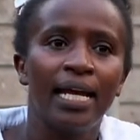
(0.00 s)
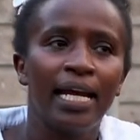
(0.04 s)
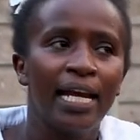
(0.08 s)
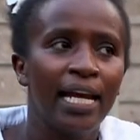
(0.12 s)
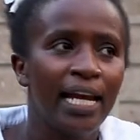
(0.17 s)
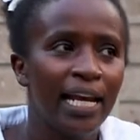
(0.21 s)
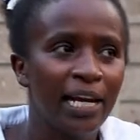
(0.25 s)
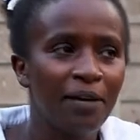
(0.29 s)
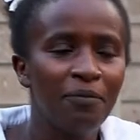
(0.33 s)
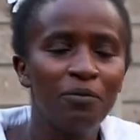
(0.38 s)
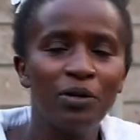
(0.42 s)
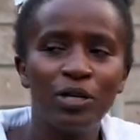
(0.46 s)

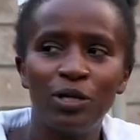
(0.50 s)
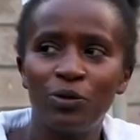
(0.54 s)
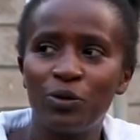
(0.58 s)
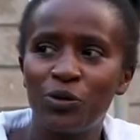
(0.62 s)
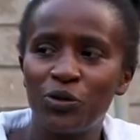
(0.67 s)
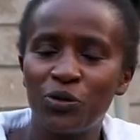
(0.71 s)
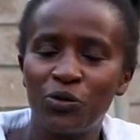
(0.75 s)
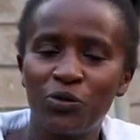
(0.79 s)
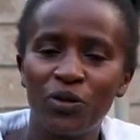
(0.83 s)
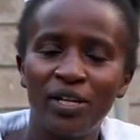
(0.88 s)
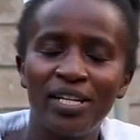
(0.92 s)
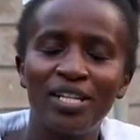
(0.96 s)
Him, he
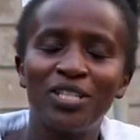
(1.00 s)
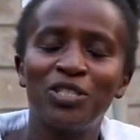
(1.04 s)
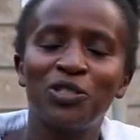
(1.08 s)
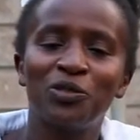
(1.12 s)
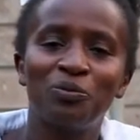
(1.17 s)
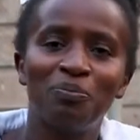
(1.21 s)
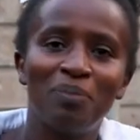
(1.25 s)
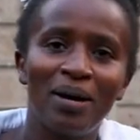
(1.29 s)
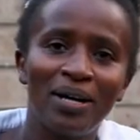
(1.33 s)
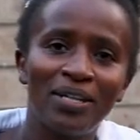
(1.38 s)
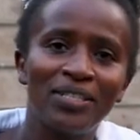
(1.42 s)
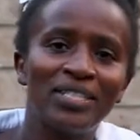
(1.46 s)
was ready to
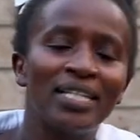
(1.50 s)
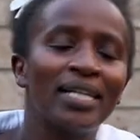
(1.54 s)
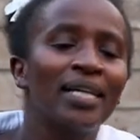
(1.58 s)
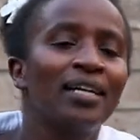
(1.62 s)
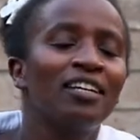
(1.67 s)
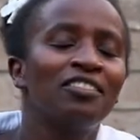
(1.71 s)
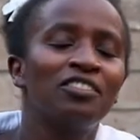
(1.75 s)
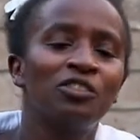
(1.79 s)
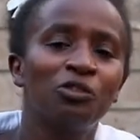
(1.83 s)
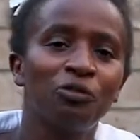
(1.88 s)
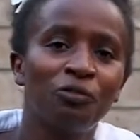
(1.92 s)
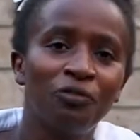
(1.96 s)
bout
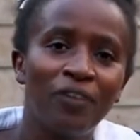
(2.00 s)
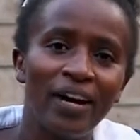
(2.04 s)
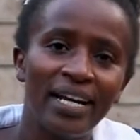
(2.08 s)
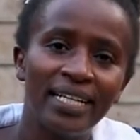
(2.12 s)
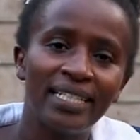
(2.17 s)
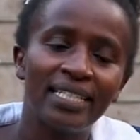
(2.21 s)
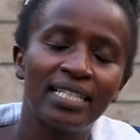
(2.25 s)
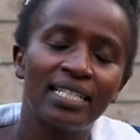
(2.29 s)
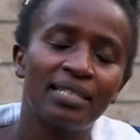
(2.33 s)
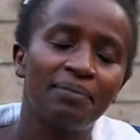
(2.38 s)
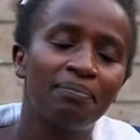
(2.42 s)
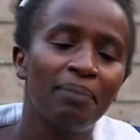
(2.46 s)
to
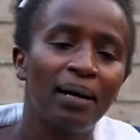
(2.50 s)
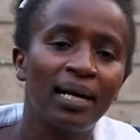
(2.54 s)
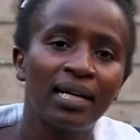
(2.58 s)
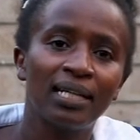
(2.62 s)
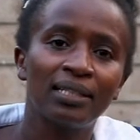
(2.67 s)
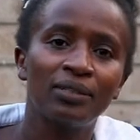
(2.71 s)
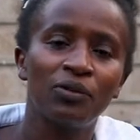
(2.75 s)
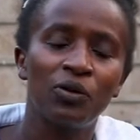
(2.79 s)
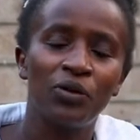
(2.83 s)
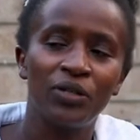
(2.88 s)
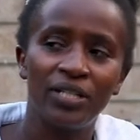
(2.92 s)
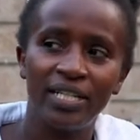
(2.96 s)
fight his
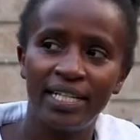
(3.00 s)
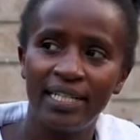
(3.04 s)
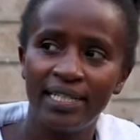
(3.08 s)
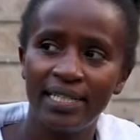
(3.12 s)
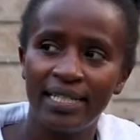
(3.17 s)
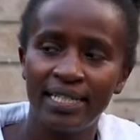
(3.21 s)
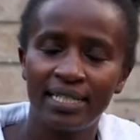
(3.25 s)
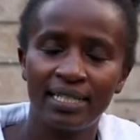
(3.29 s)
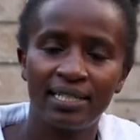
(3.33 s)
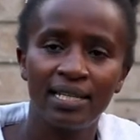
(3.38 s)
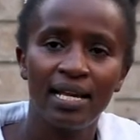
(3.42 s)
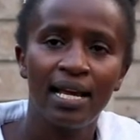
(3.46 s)
battle on his
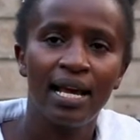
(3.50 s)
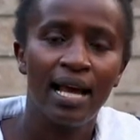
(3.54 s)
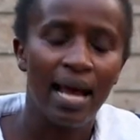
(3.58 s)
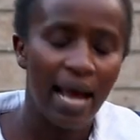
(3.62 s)
knees.